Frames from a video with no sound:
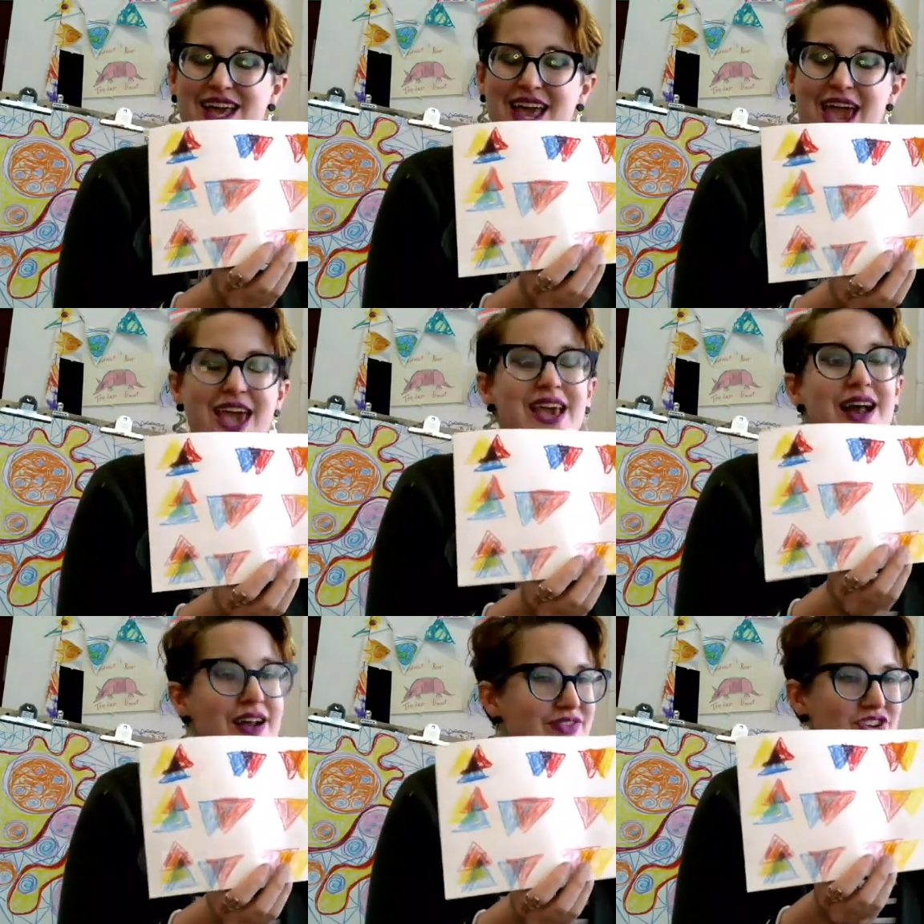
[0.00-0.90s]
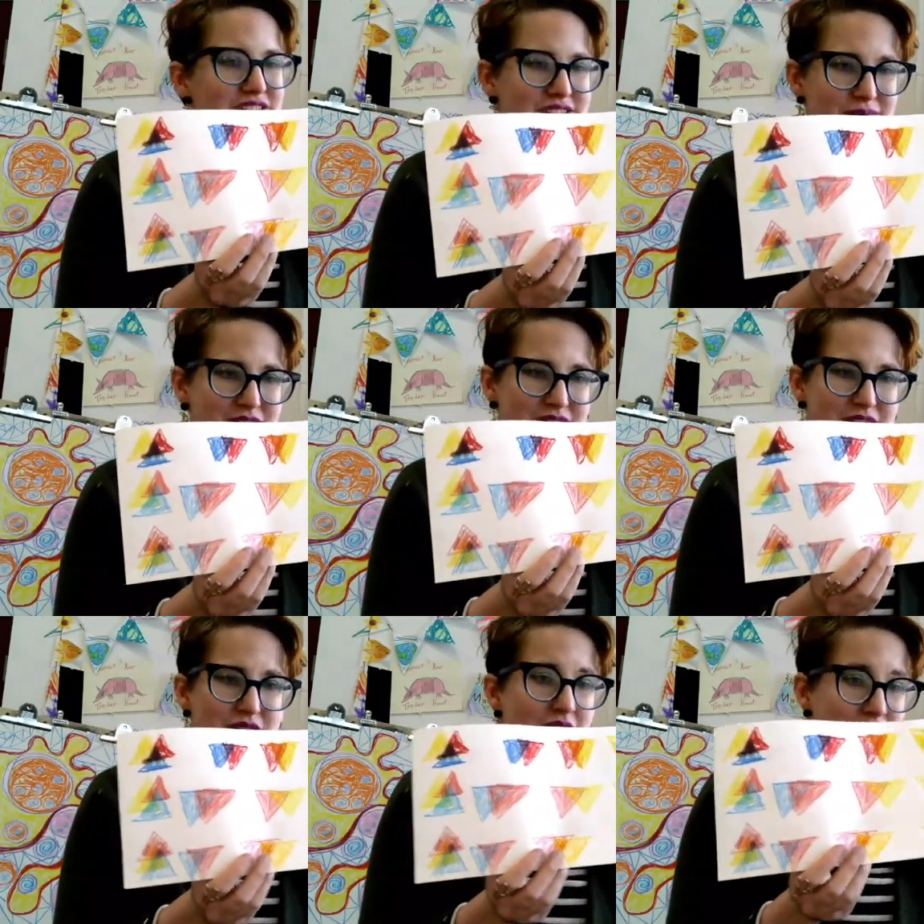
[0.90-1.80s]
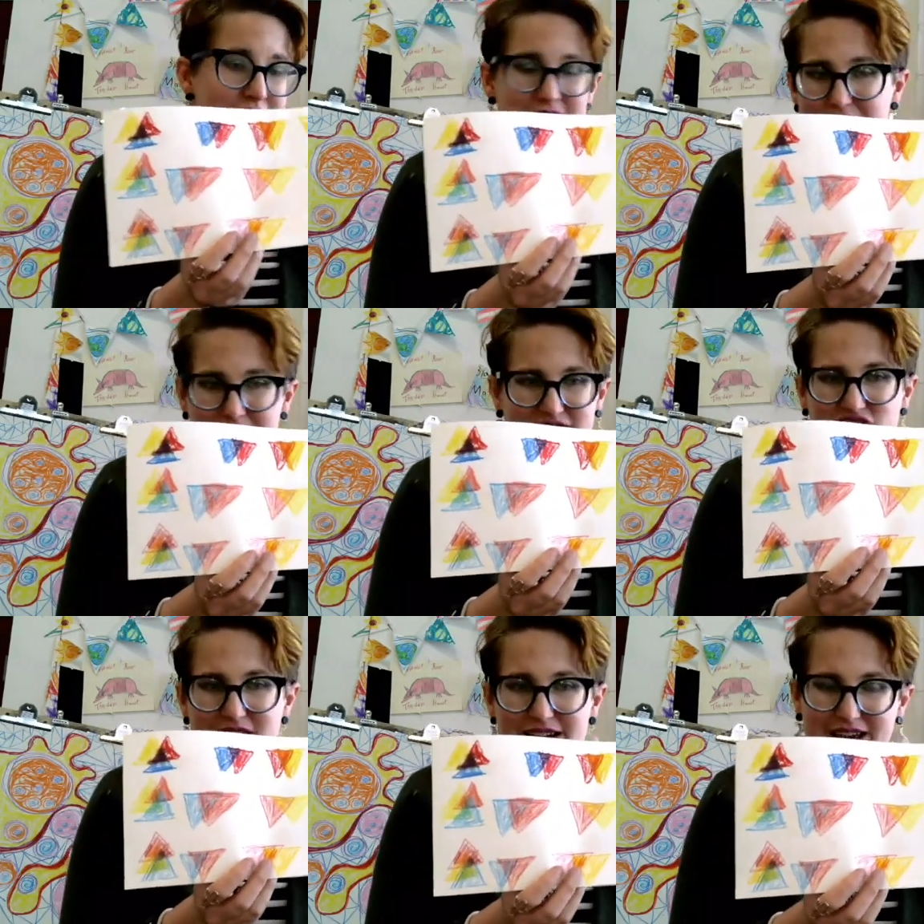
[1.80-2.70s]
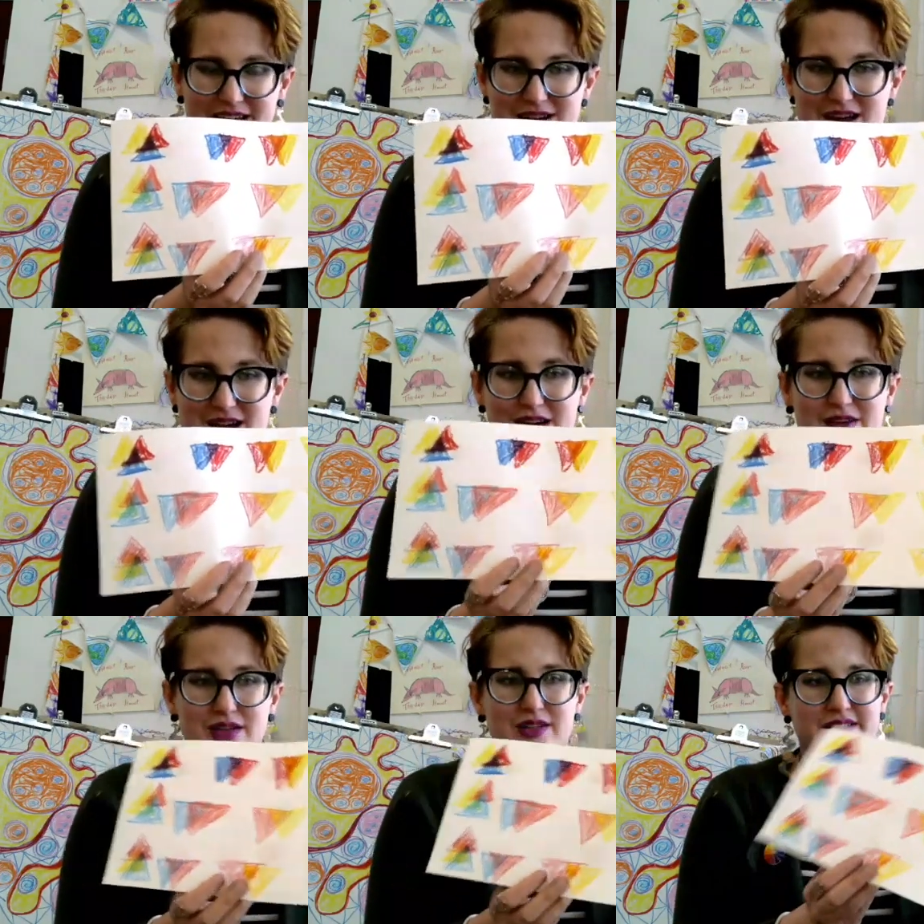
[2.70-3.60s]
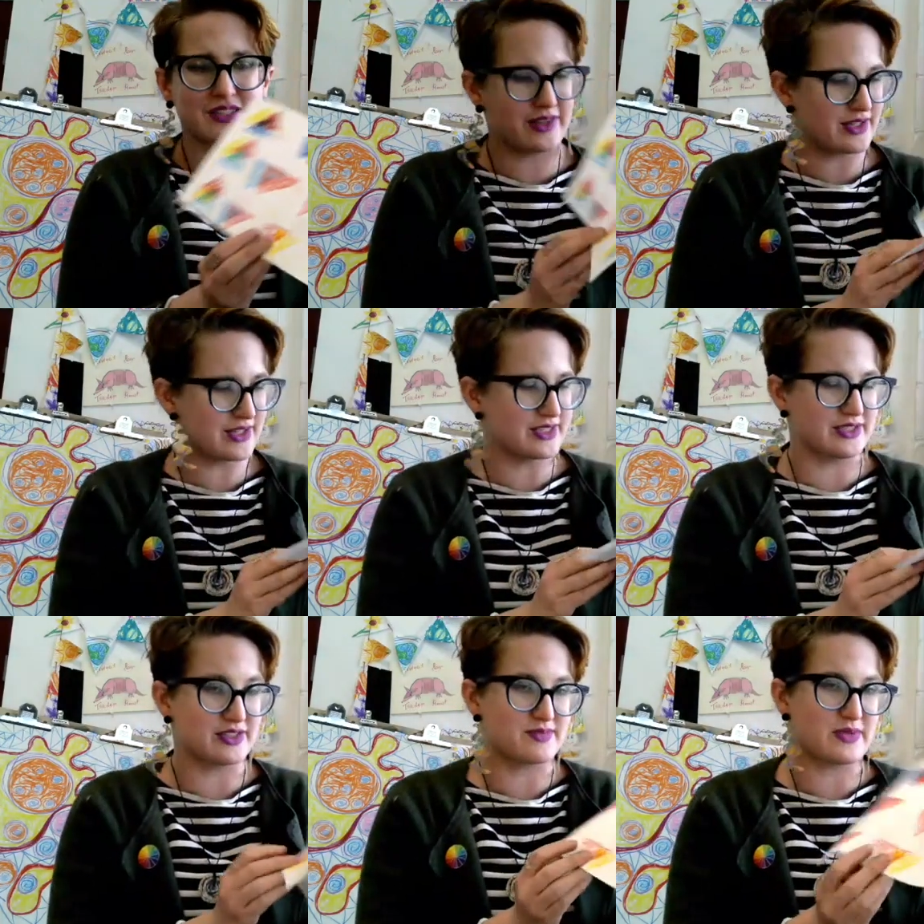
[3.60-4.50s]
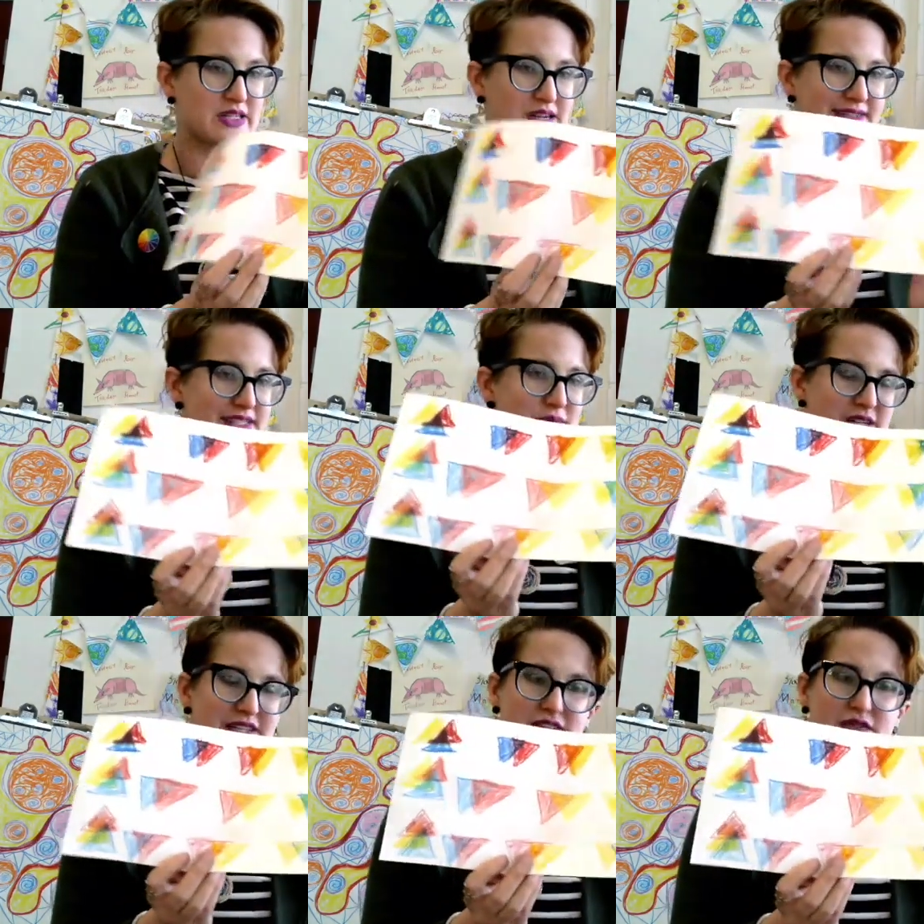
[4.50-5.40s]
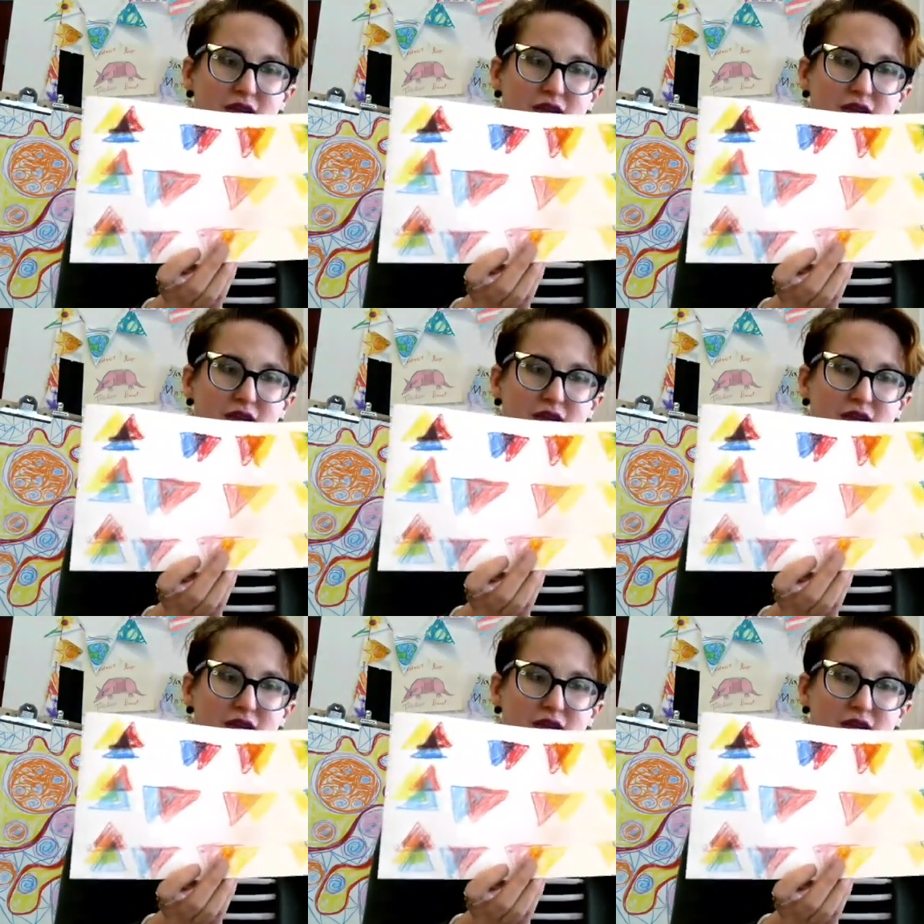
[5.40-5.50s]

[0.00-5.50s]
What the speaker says: And I've learned something new every time I've tried it. I also think this looks pretty awesome on its own.